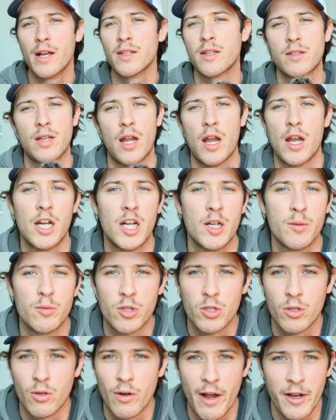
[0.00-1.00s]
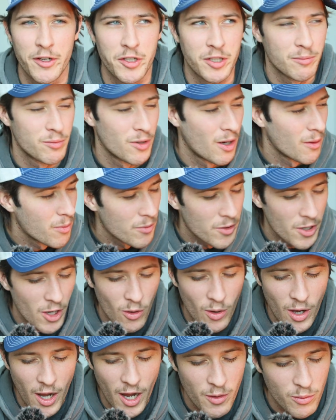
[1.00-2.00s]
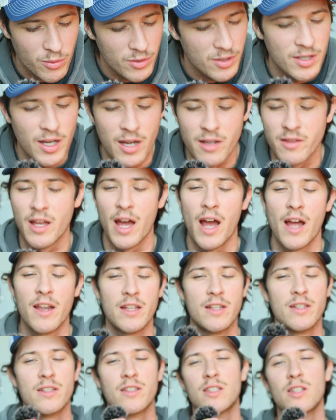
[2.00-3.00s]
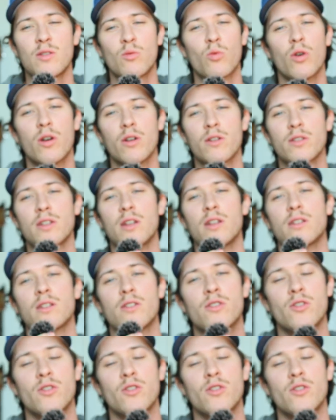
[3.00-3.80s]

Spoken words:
has a terrible crashing problem, though. I will say that it is the worst. It's